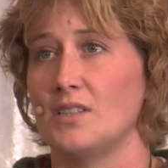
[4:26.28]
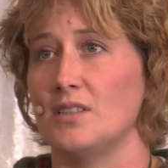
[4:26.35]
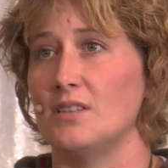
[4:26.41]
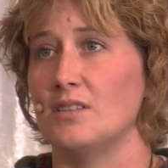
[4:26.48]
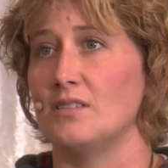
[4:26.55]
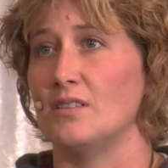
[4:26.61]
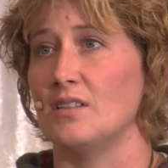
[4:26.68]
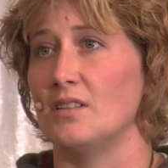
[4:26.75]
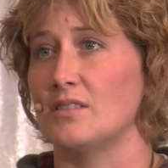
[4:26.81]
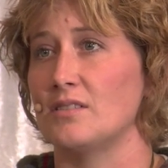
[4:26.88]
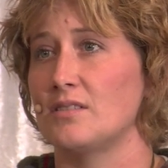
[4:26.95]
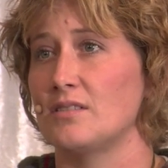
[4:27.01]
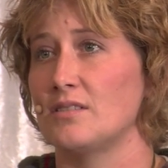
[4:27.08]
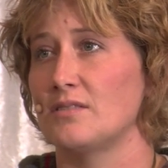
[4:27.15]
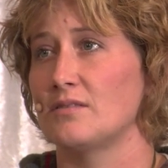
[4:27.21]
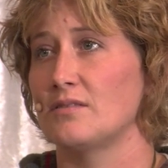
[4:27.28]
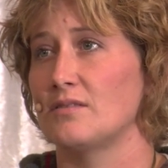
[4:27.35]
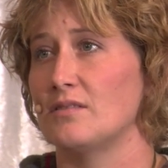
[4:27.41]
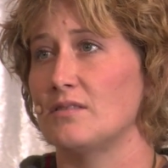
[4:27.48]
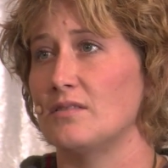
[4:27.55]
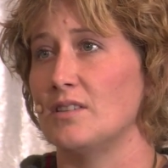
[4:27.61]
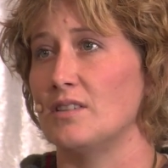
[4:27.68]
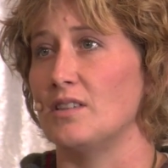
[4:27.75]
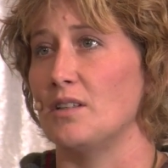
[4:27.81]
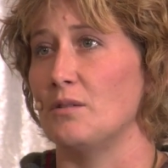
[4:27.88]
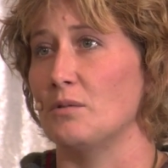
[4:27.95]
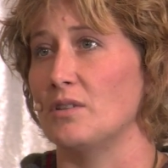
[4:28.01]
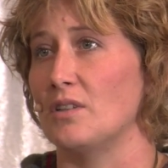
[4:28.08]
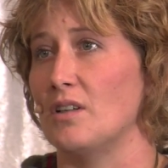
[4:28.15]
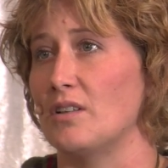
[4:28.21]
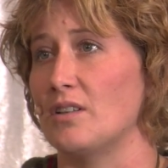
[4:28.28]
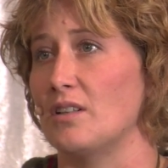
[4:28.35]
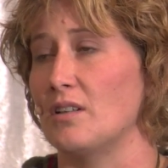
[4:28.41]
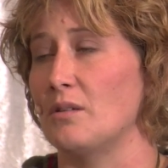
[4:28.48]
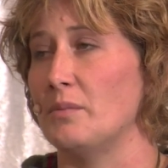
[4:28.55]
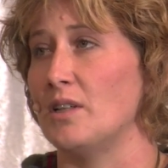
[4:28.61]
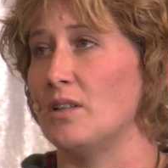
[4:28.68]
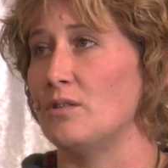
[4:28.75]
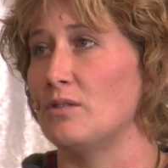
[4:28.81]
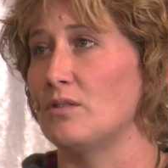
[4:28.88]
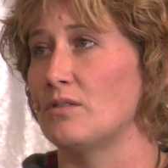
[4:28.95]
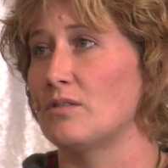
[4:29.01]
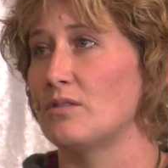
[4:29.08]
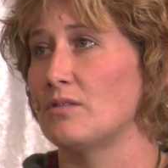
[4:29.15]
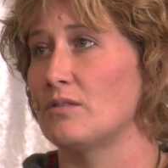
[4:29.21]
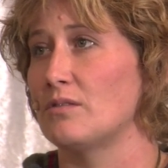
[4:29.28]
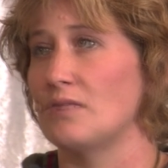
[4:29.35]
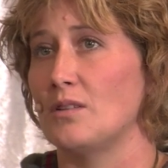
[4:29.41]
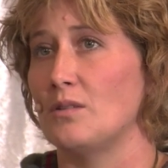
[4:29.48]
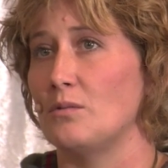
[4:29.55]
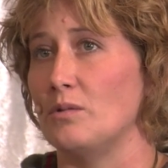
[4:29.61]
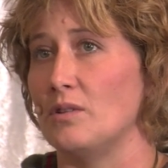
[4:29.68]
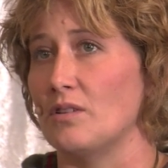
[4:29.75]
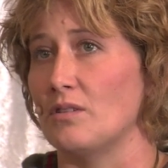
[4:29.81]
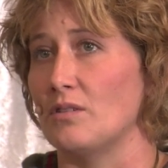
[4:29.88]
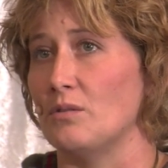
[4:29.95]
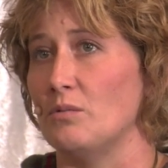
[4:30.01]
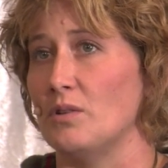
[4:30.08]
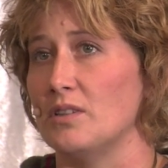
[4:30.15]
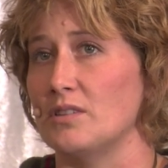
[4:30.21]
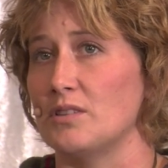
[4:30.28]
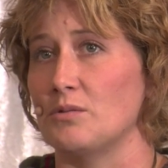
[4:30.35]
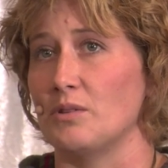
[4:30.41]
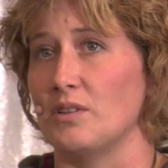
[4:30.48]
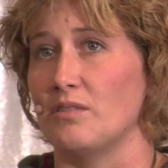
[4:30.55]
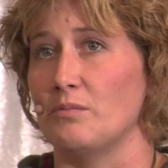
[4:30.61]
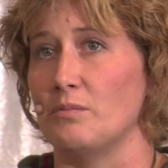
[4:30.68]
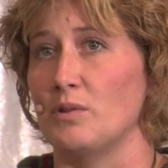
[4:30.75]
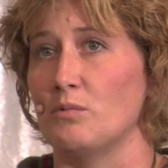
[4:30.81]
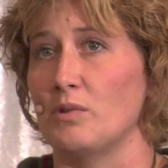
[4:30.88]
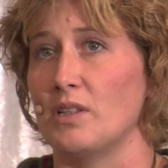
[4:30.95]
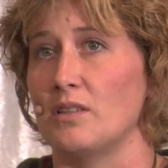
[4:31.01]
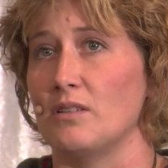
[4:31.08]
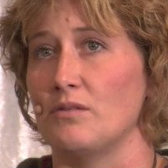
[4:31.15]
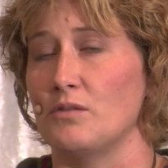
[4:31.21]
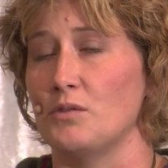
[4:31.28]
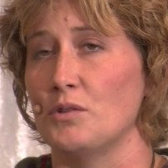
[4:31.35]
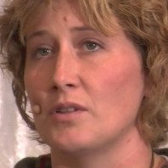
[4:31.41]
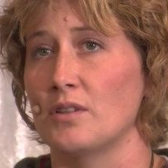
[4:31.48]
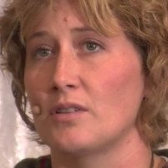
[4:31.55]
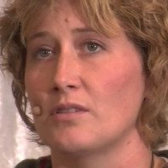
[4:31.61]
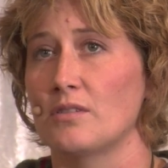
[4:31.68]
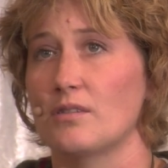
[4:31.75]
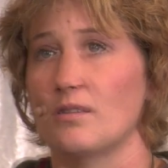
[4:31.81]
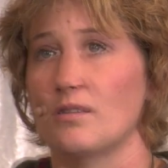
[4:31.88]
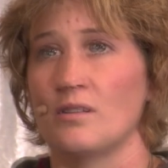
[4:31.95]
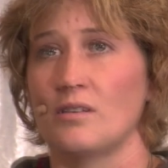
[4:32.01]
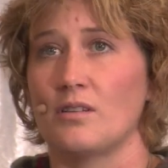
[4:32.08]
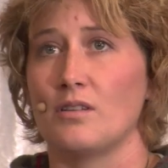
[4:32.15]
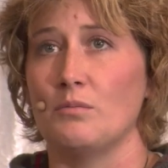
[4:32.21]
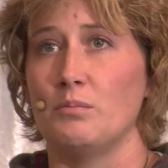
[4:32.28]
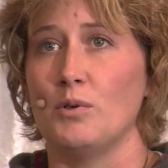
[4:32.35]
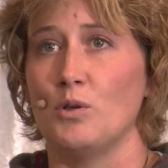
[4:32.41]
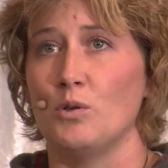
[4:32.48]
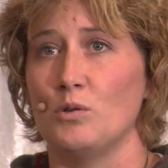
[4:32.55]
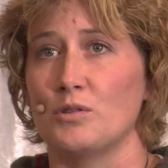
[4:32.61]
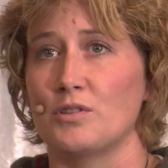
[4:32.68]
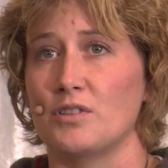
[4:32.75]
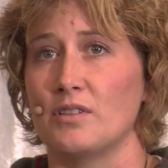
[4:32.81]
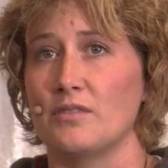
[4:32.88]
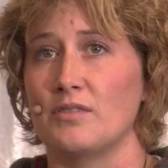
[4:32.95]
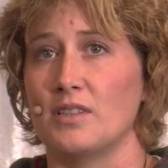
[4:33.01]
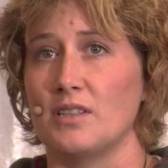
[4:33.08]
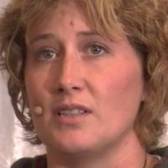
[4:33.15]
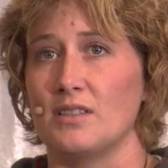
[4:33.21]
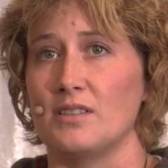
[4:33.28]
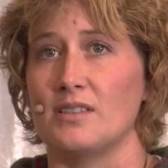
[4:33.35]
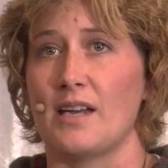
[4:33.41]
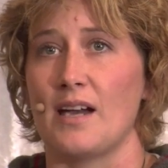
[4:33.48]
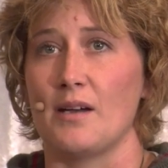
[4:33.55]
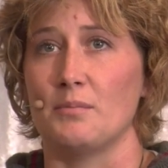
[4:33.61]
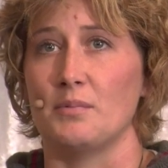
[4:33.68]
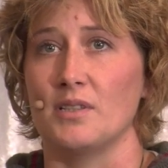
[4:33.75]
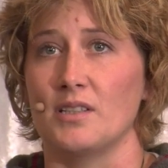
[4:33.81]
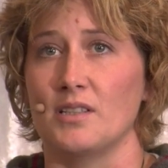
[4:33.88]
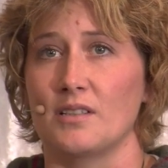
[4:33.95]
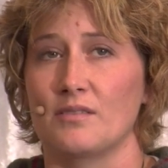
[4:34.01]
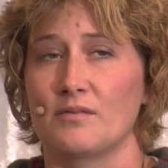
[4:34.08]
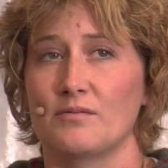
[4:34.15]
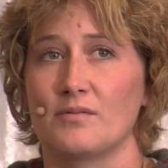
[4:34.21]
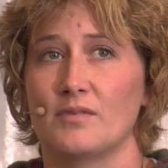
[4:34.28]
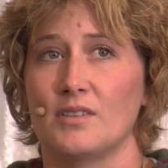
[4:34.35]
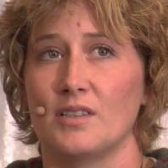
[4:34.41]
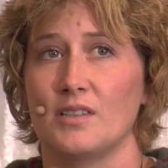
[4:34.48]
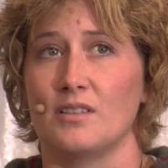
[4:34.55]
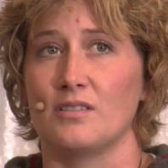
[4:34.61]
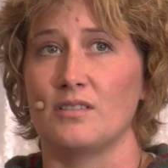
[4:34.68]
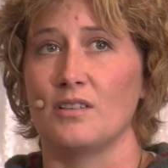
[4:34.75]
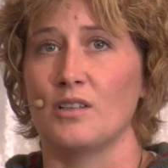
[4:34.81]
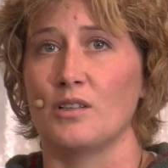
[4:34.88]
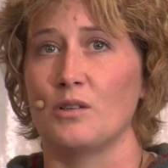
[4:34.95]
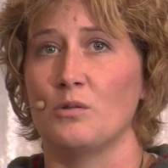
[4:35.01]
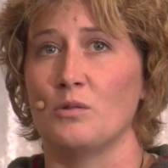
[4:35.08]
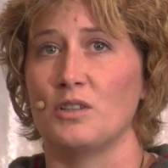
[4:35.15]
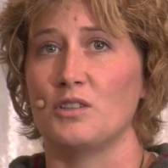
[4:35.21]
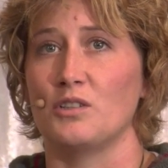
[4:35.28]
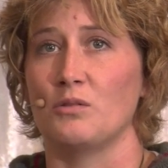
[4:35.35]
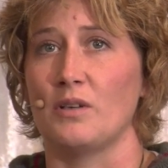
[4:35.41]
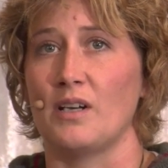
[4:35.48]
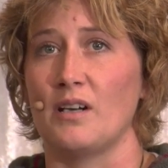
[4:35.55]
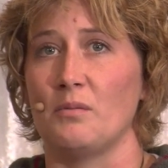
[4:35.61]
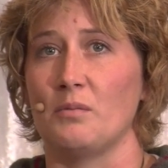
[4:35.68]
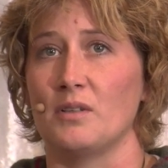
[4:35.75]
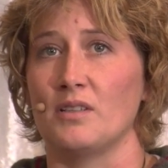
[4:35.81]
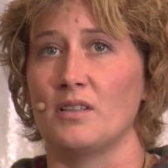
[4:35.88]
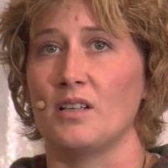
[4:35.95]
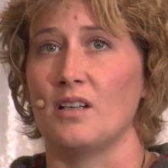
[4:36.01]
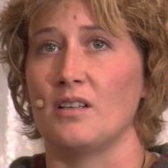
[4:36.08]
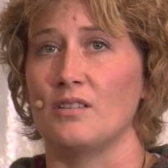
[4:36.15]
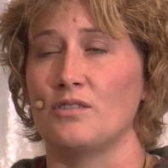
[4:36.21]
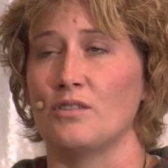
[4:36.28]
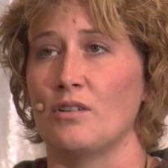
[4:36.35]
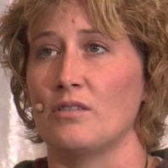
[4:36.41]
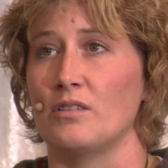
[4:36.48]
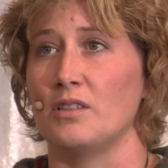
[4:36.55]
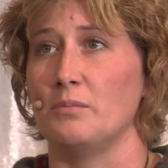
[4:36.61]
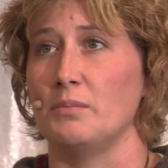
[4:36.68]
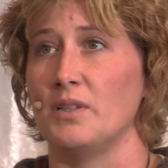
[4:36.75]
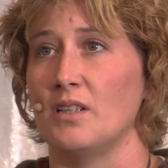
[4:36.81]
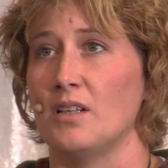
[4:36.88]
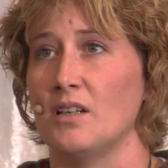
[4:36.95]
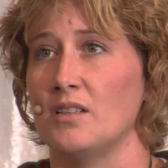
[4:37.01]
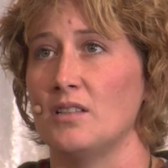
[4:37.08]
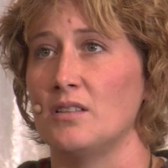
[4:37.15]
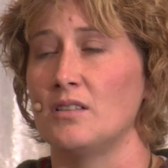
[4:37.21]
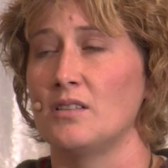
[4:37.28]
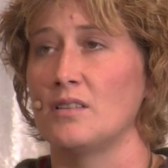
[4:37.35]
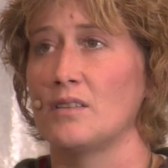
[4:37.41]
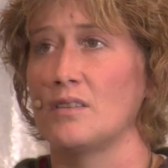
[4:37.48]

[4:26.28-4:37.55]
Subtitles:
It is us that they were talking about. We are the ones we have been waiting for. The pole shift is happening. It is not going to happen. It has already begun.